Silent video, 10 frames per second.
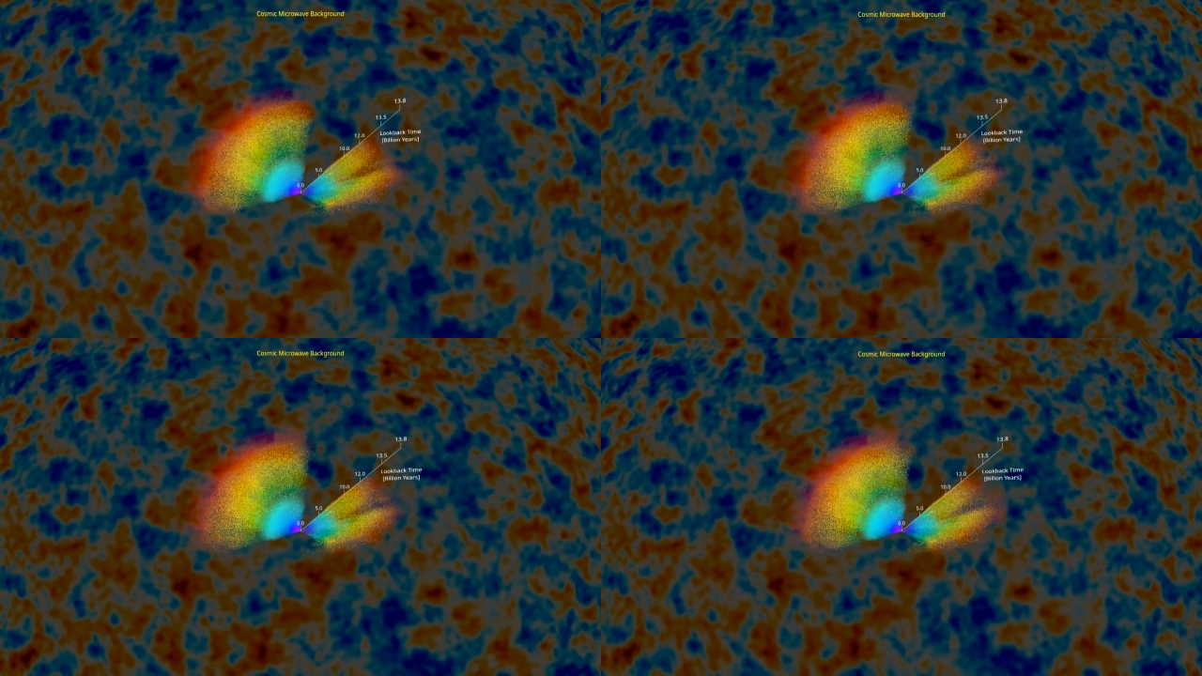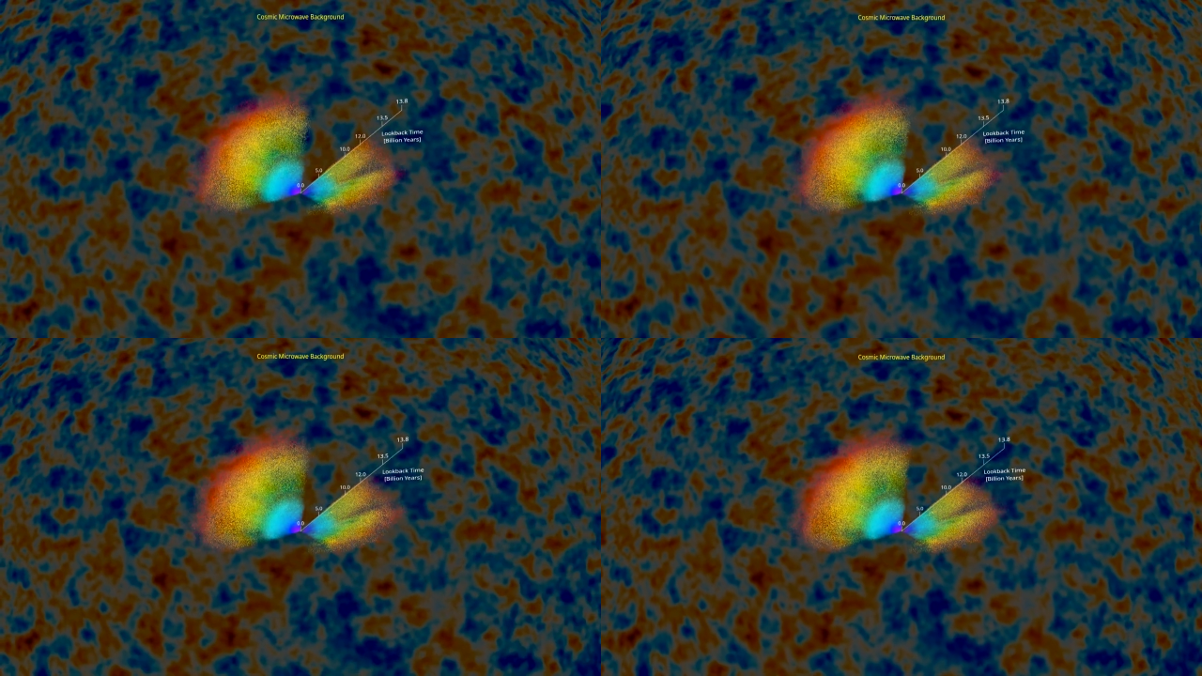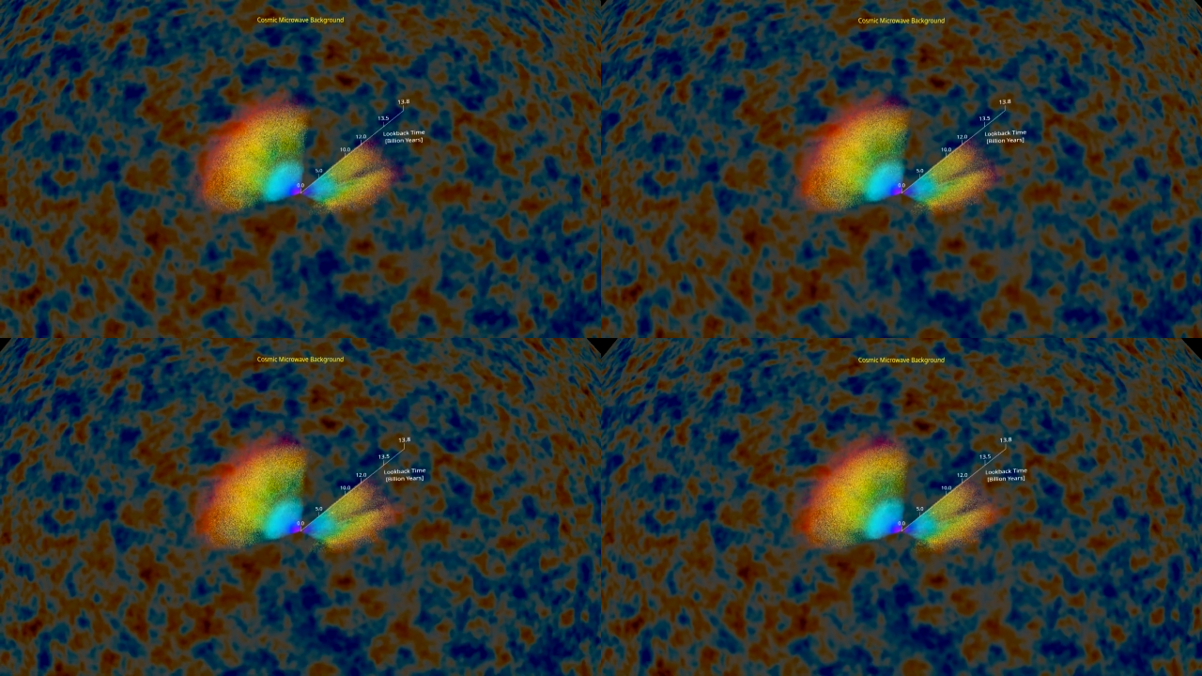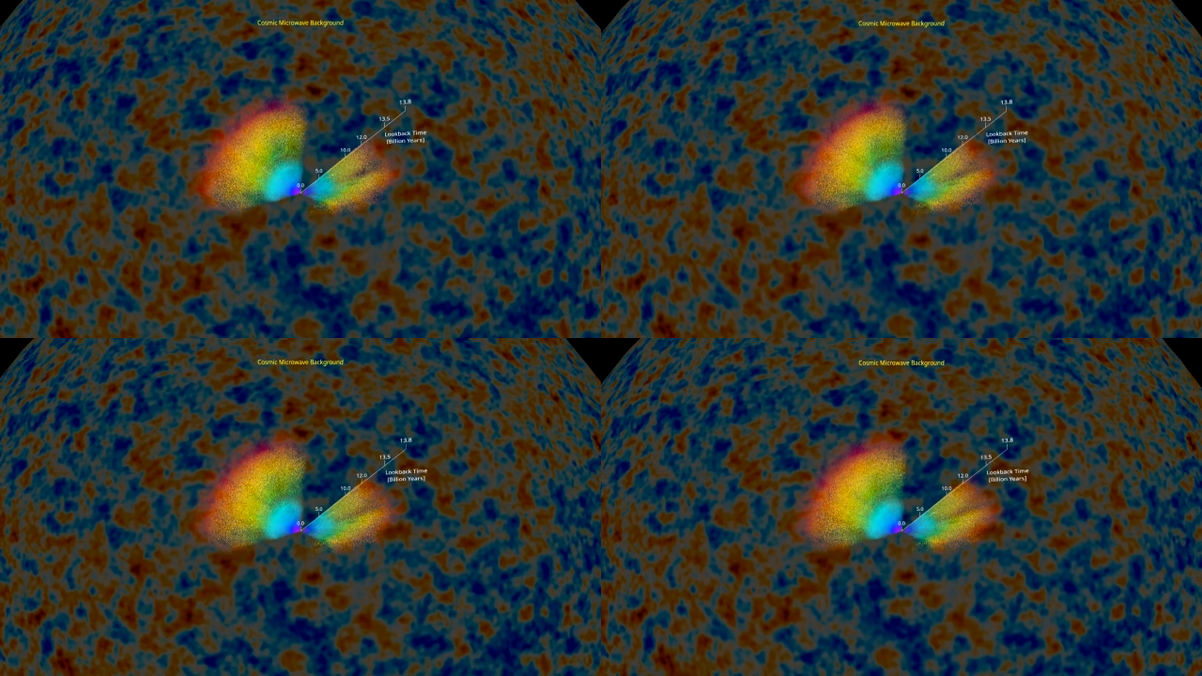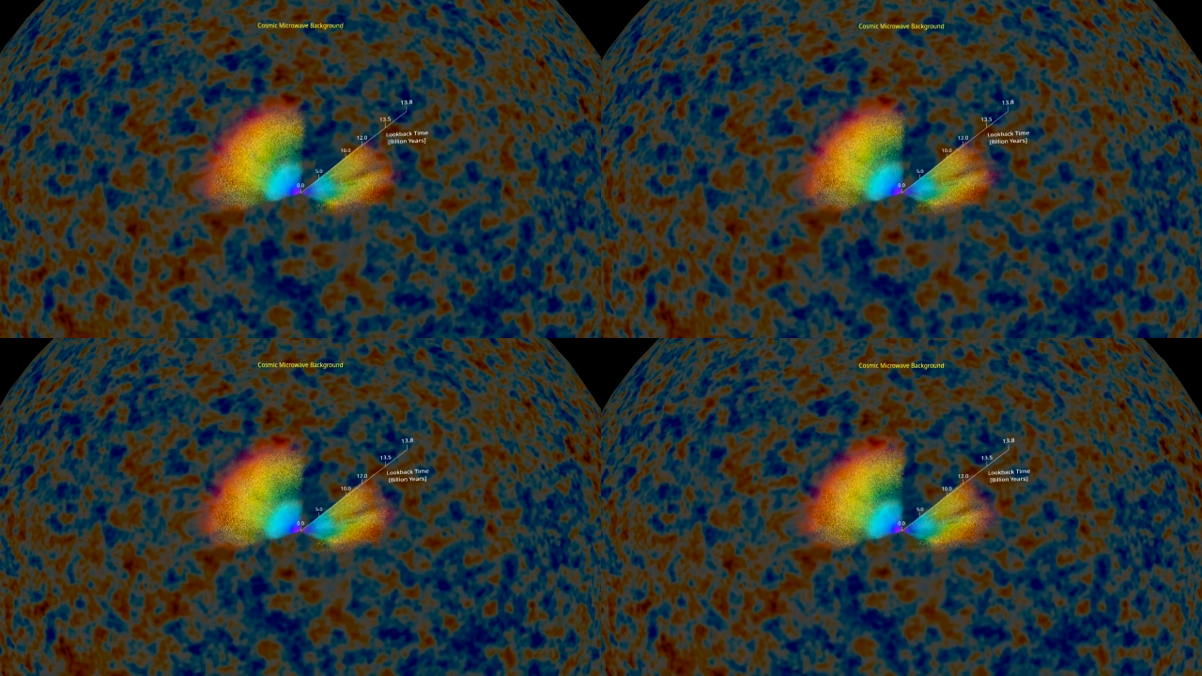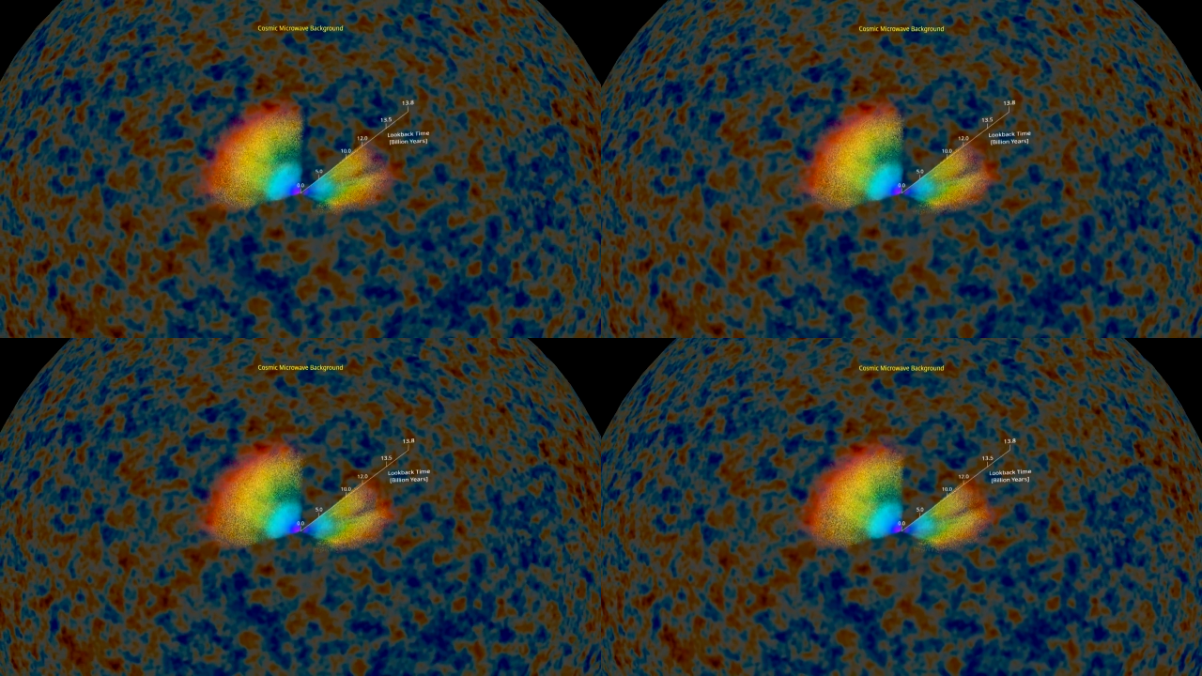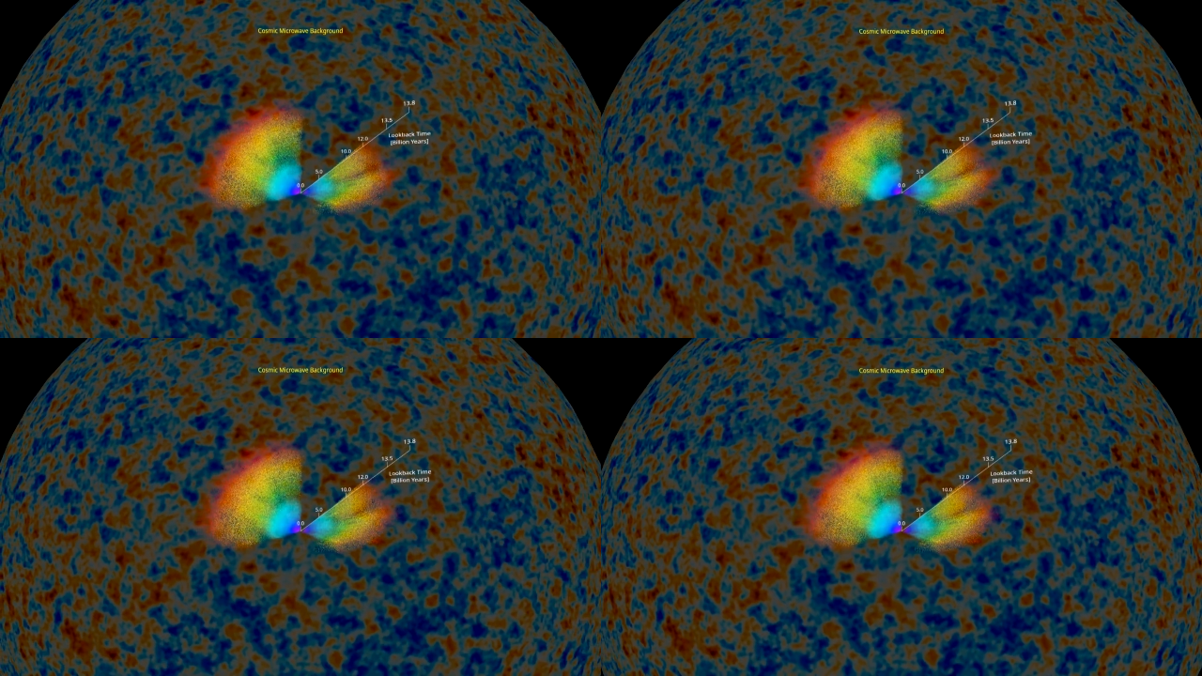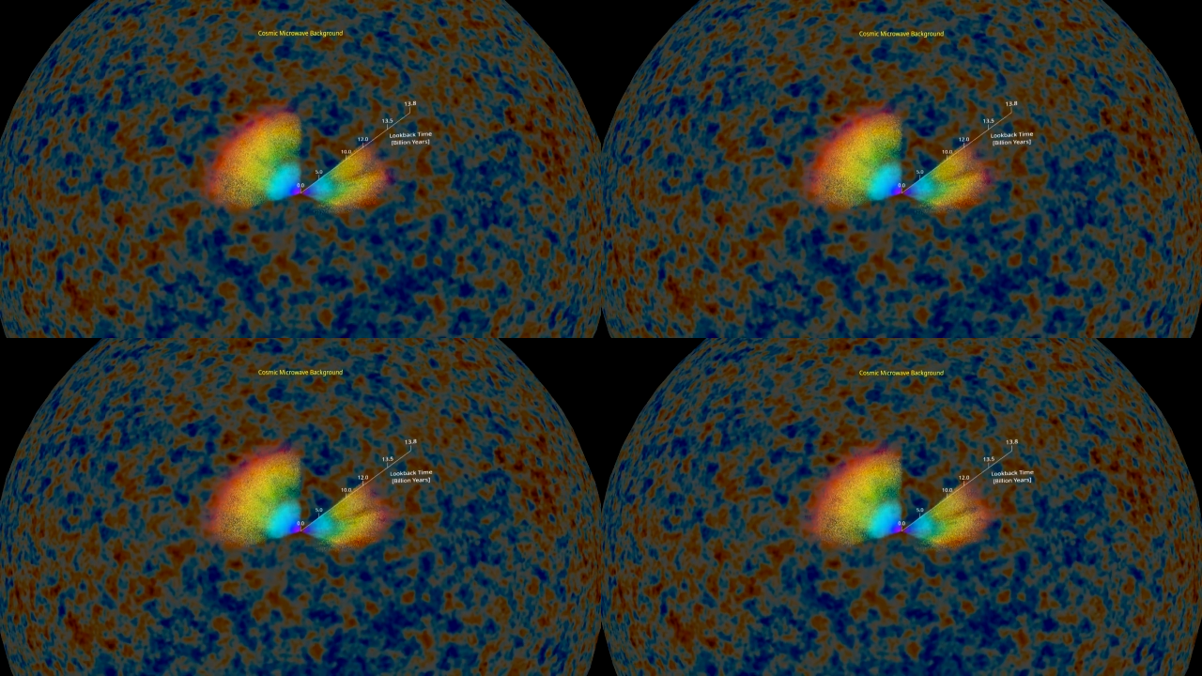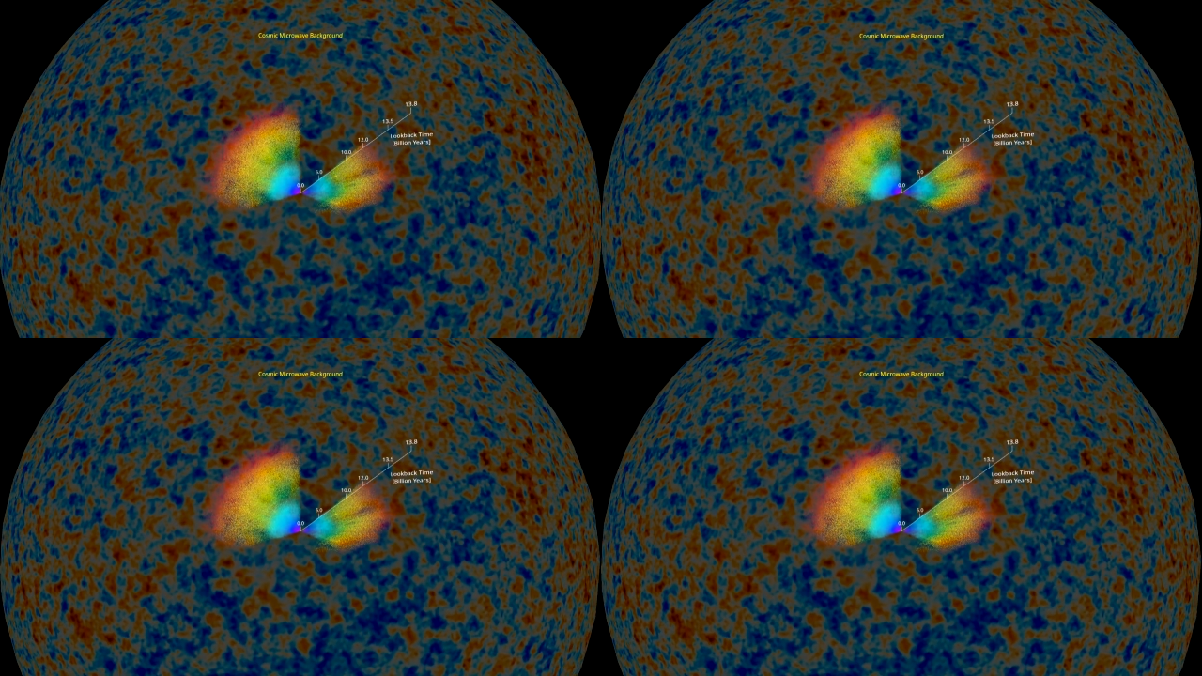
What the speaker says: [unreadable: no face in view]